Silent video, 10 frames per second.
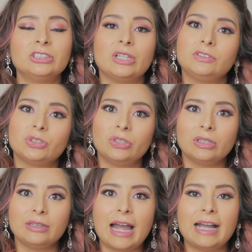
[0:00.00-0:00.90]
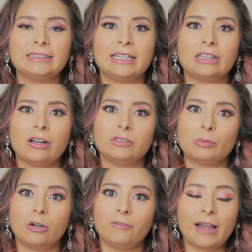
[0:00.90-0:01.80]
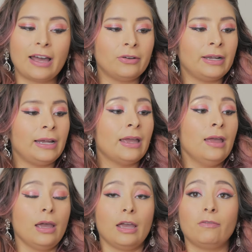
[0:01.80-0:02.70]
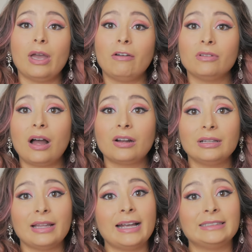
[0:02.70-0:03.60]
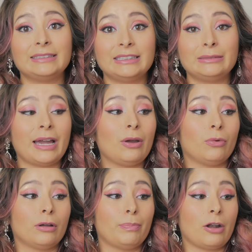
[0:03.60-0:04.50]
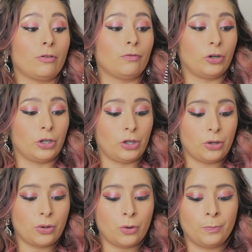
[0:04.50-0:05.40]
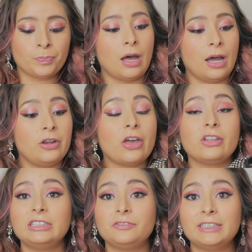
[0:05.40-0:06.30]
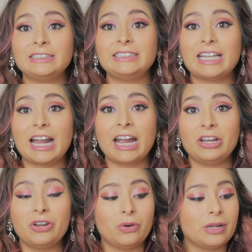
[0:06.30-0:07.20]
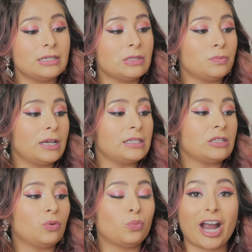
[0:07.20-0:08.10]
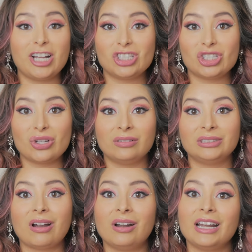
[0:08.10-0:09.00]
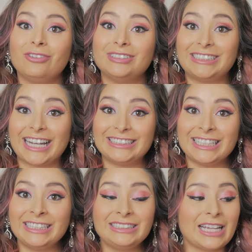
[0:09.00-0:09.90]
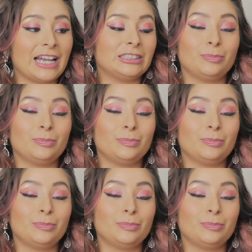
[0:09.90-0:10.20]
so I have shorter legs and I thought it was more flattering. If you have longer legs, this might work better for you. Another difference that I noticed was the rhinestones are iridescent as